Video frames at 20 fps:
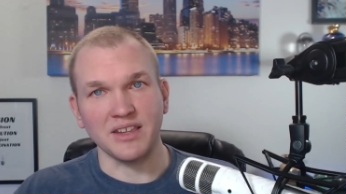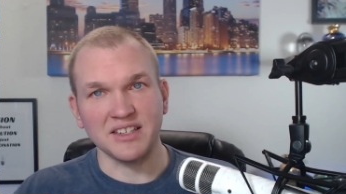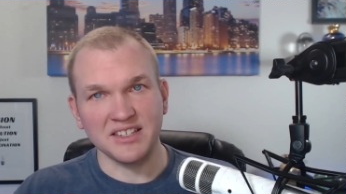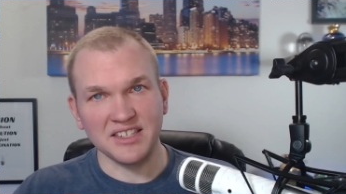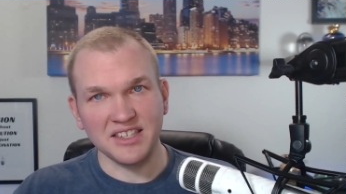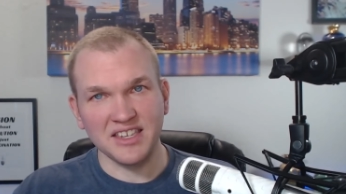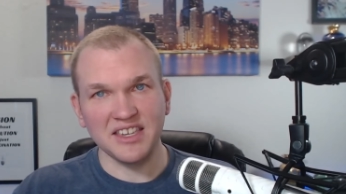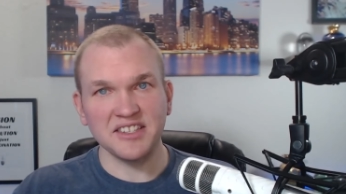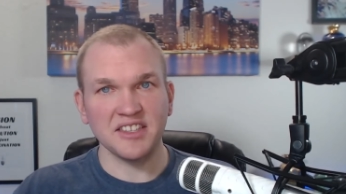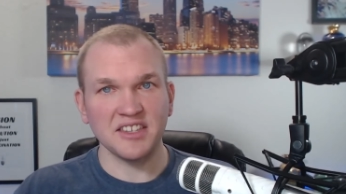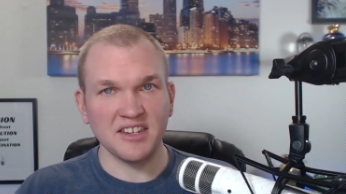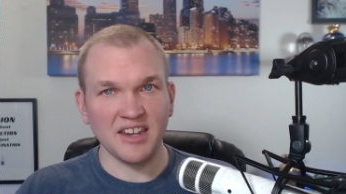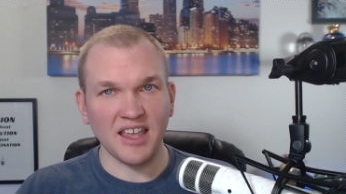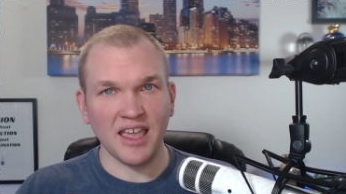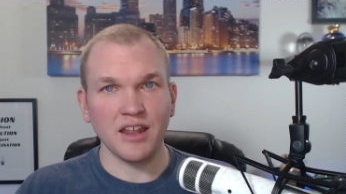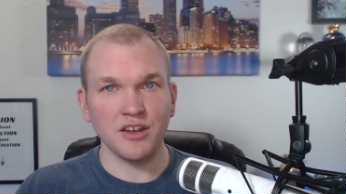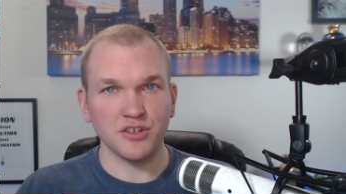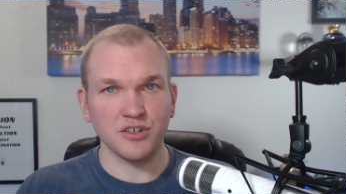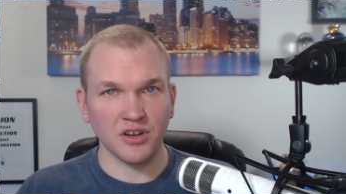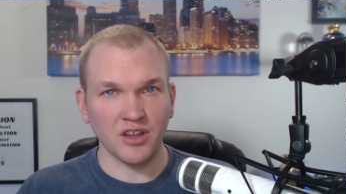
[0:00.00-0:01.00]
sees the
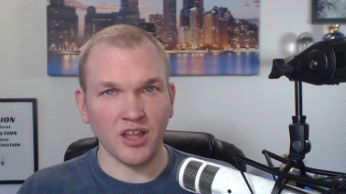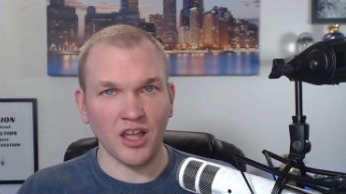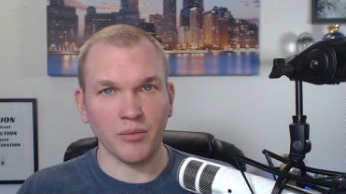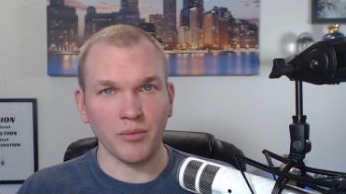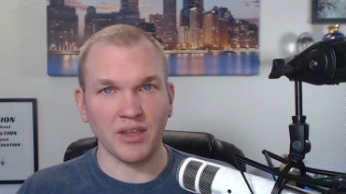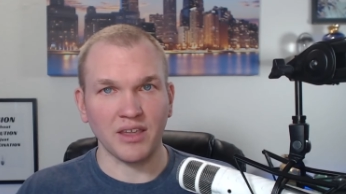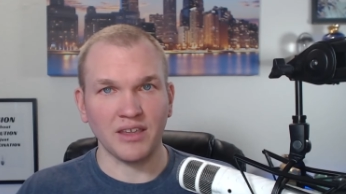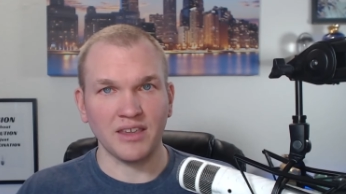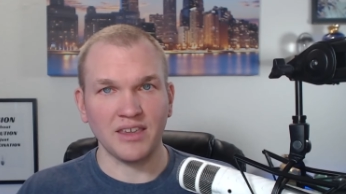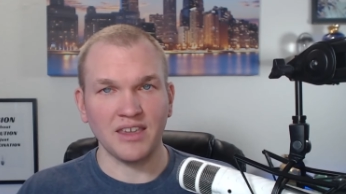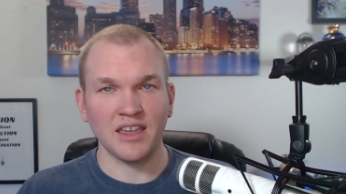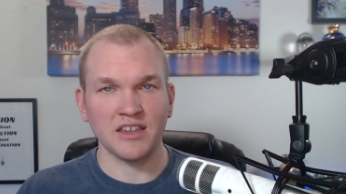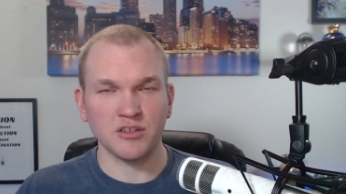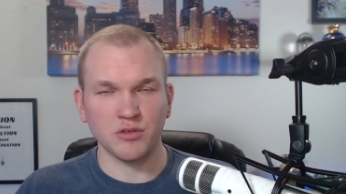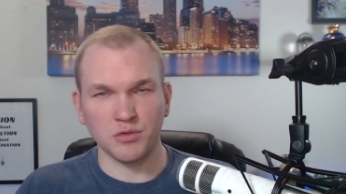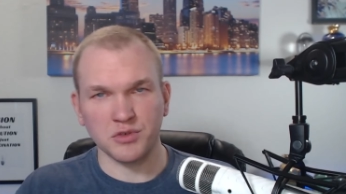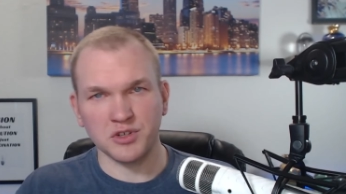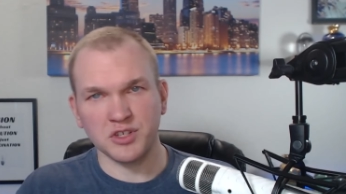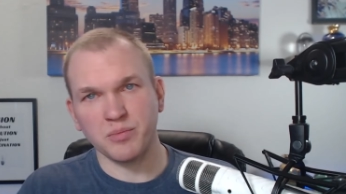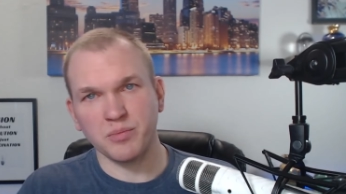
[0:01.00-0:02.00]
danger coming, he has a
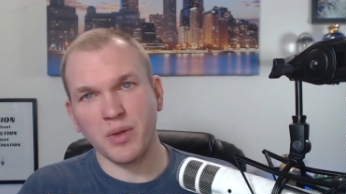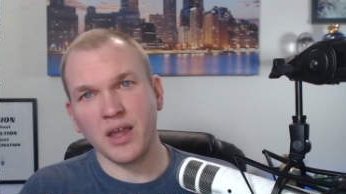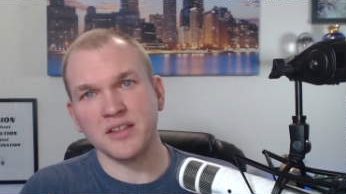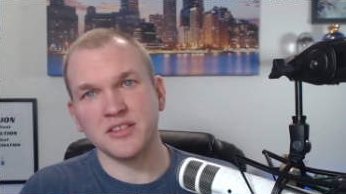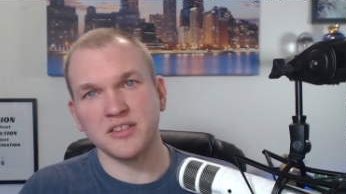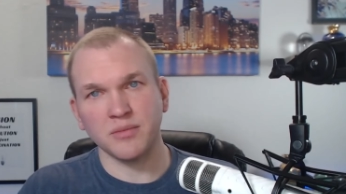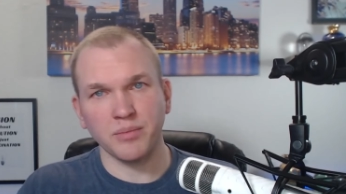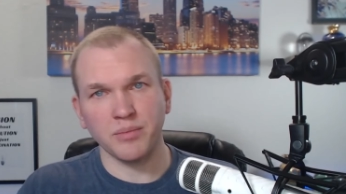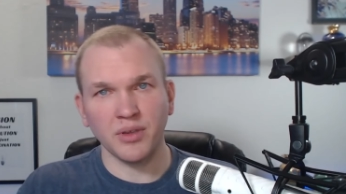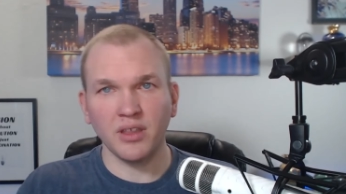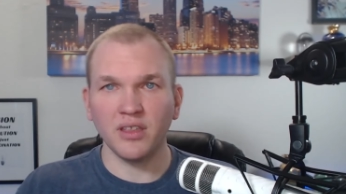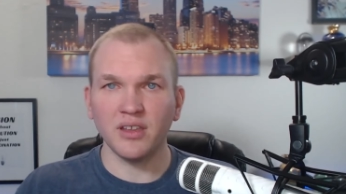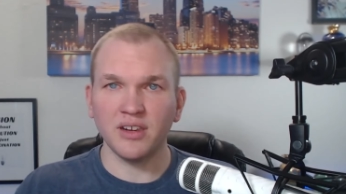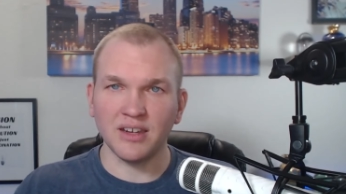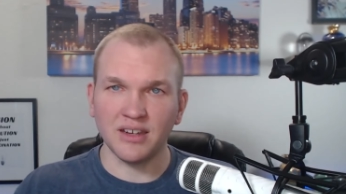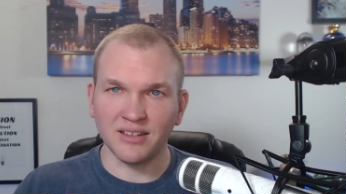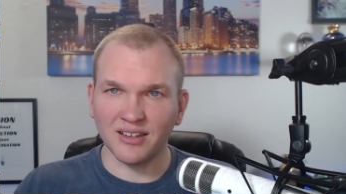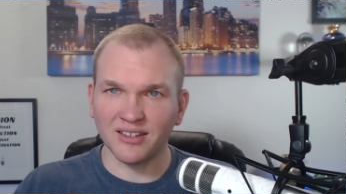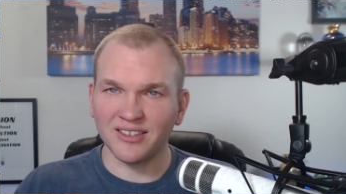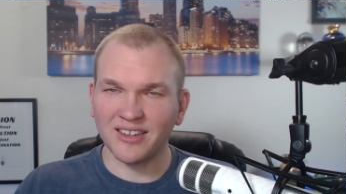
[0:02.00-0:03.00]

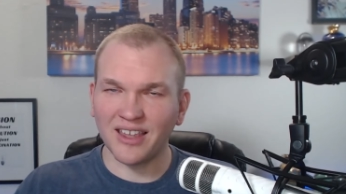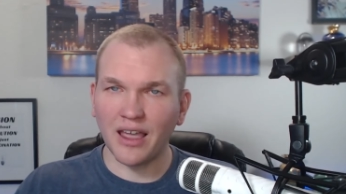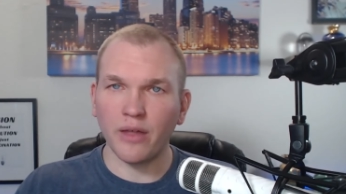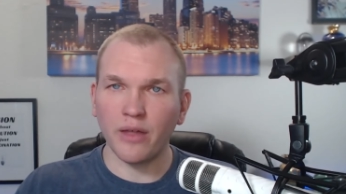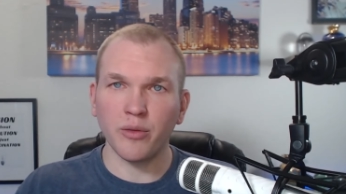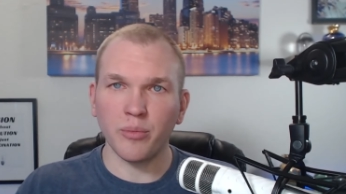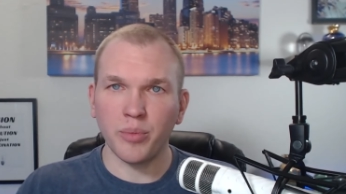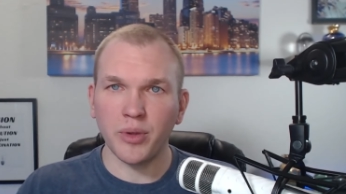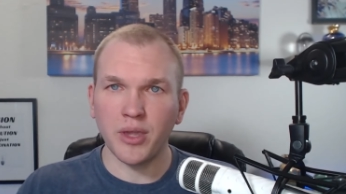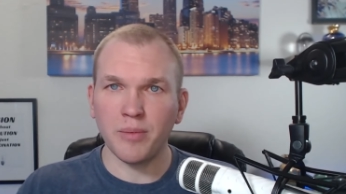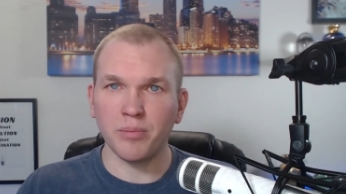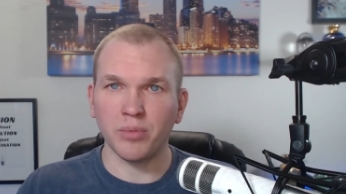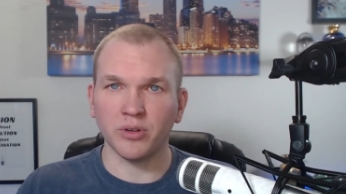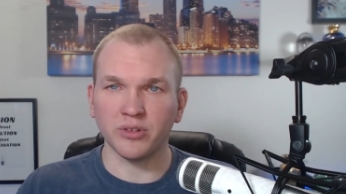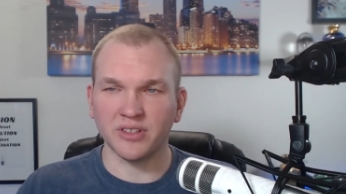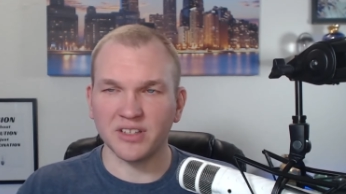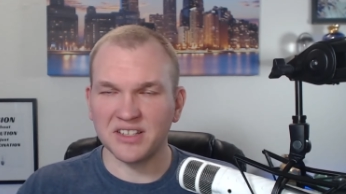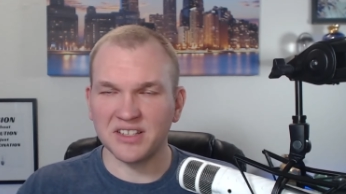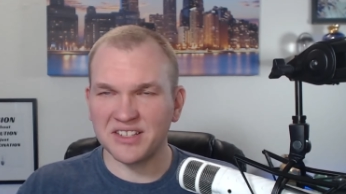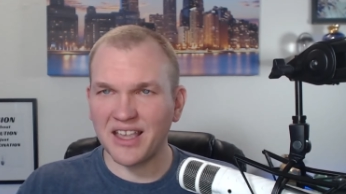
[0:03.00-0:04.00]
responsibility to tell the people,
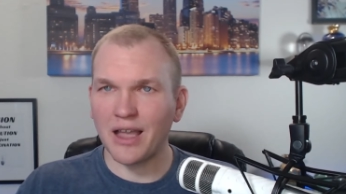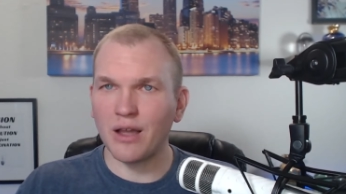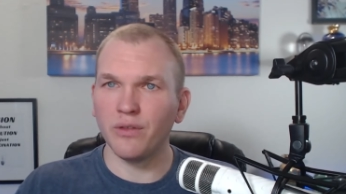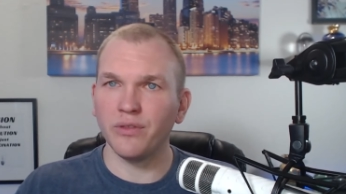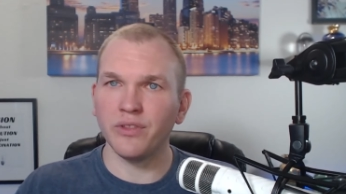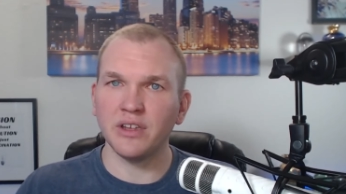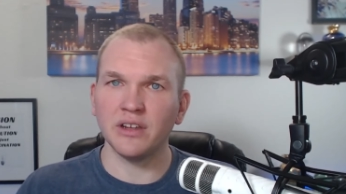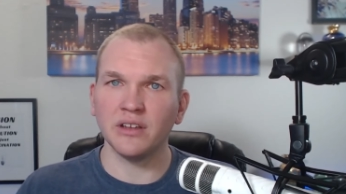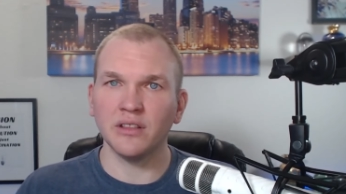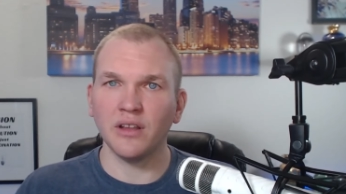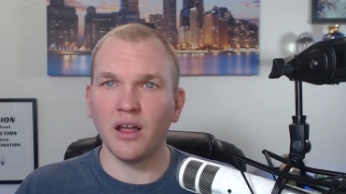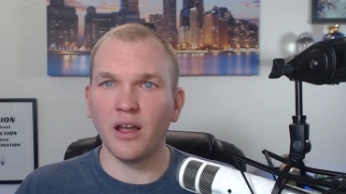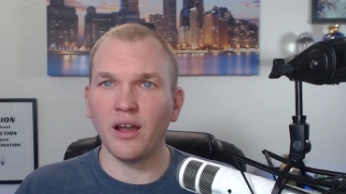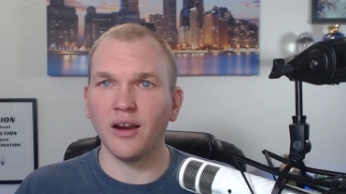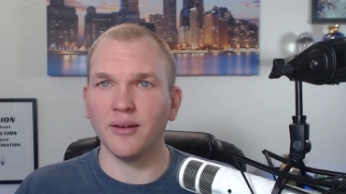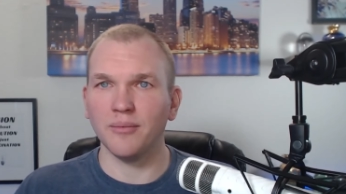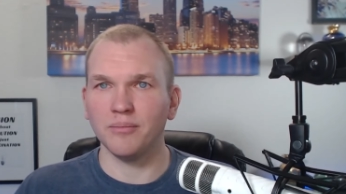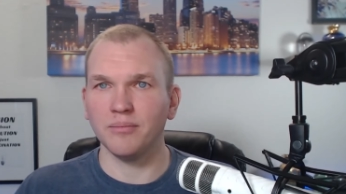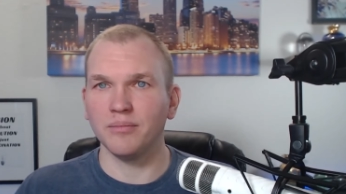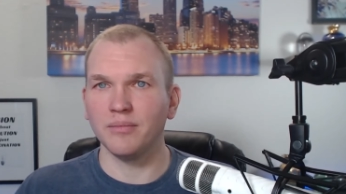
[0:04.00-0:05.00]
to sound the alarm.